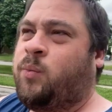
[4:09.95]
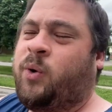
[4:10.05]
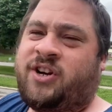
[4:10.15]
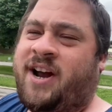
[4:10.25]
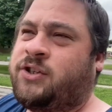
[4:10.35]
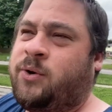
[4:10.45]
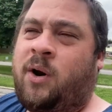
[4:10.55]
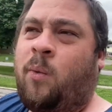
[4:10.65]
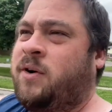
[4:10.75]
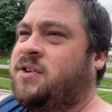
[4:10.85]
Would you guys do it
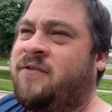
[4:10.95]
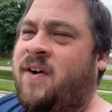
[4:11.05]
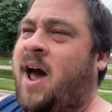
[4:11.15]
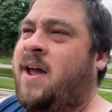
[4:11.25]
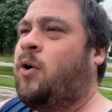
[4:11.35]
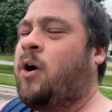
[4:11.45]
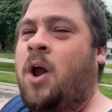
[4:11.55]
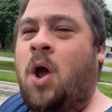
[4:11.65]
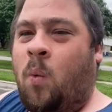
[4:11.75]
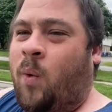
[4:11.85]
at one to five or
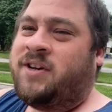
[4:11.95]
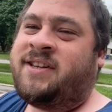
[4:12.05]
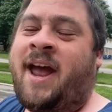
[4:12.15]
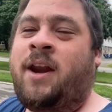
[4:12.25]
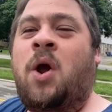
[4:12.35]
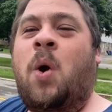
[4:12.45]
one to 10?